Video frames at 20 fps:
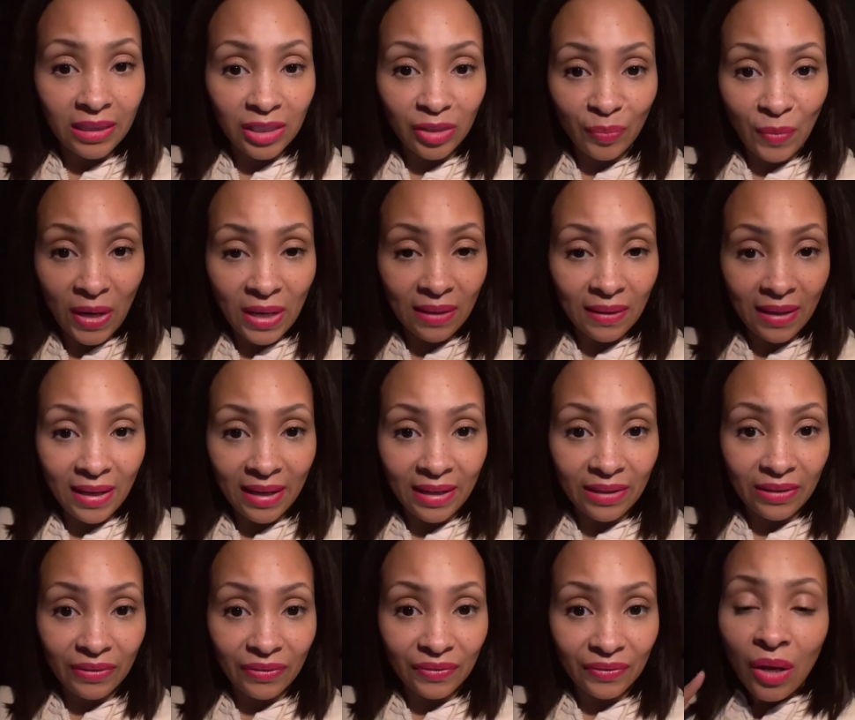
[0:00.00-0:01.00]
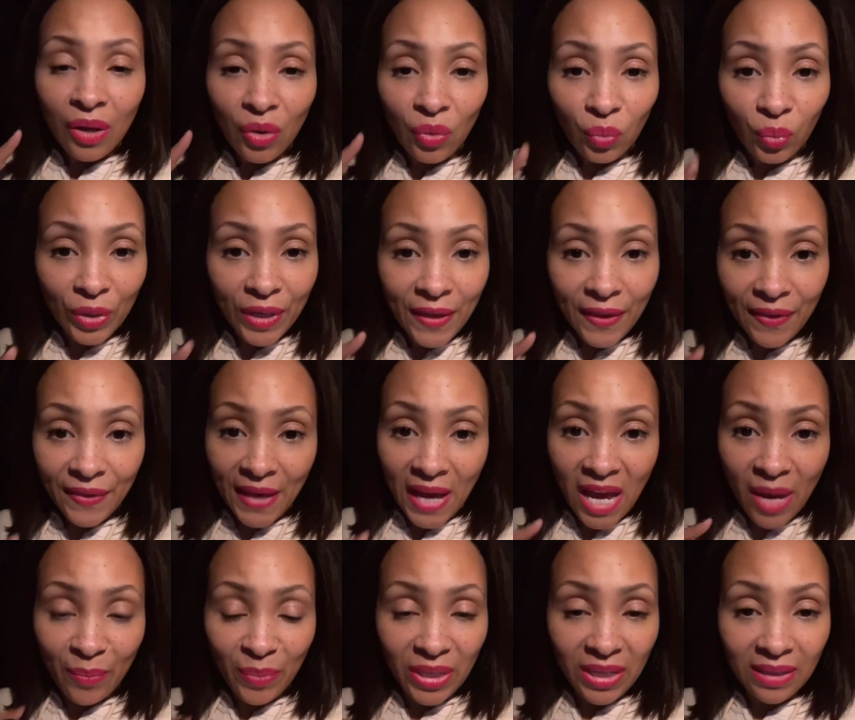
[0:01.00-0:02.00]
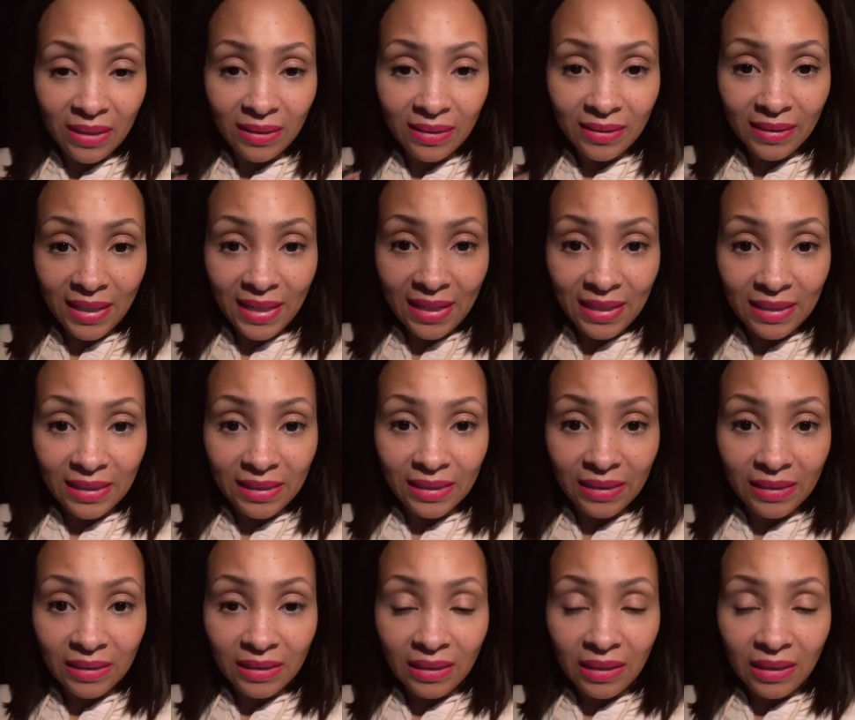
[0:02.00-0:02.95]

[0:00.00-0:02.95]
in my life with that being said,